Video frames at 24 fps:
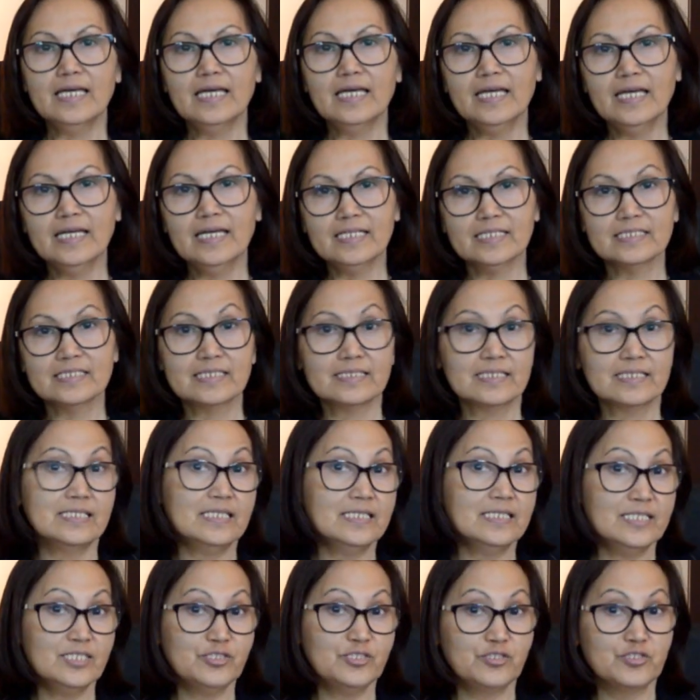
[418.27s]
and at
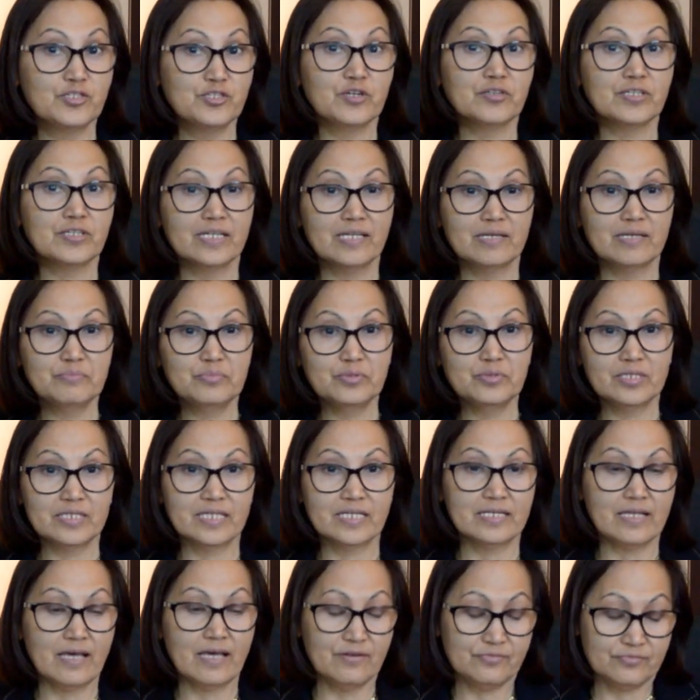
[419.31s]
least you know that I'm putting
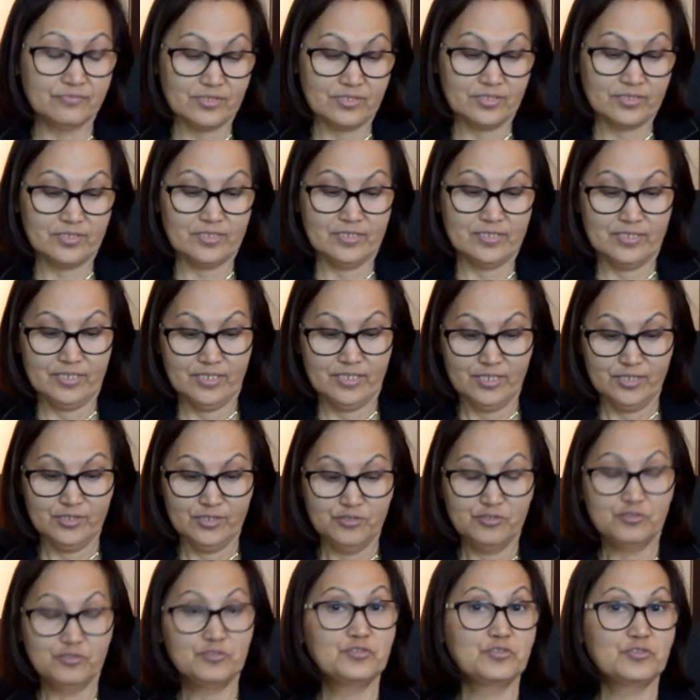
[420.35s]
an effort
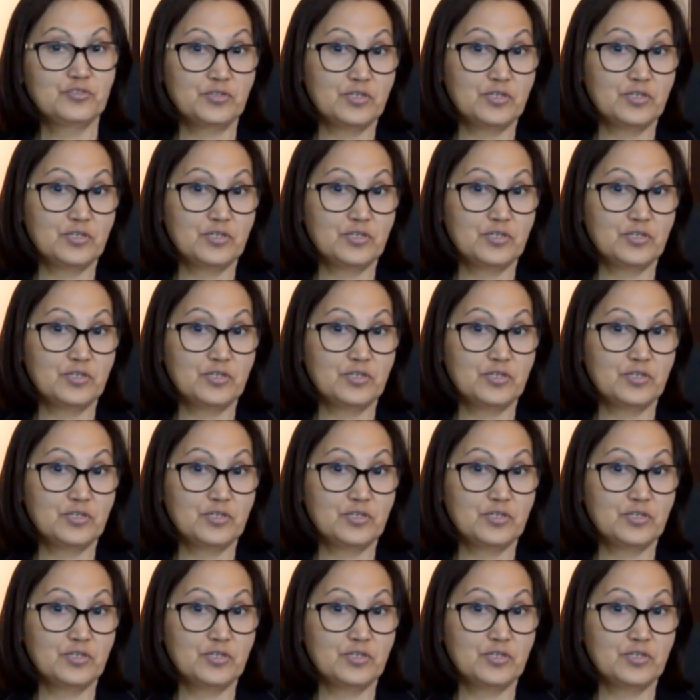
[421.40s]
to